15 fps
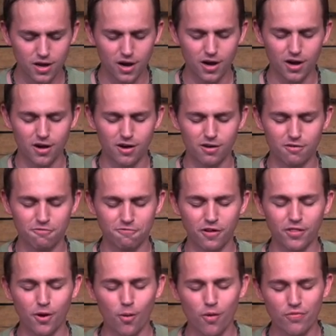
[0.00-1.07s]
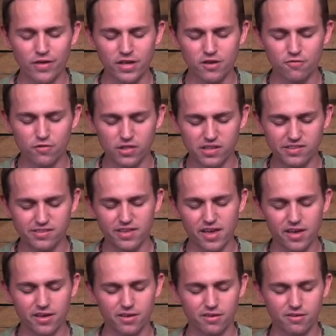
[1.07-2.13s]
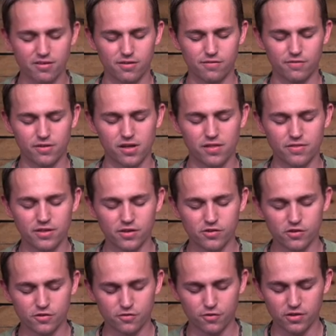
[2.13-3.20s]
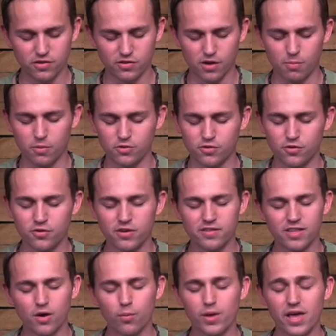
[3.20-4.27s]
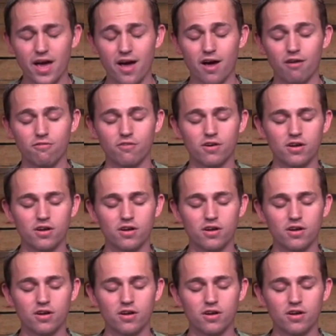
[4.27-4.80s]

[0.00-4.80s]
Uh, Father, I want to thank you for this day. Father, I thank you just for this opportunity that we have.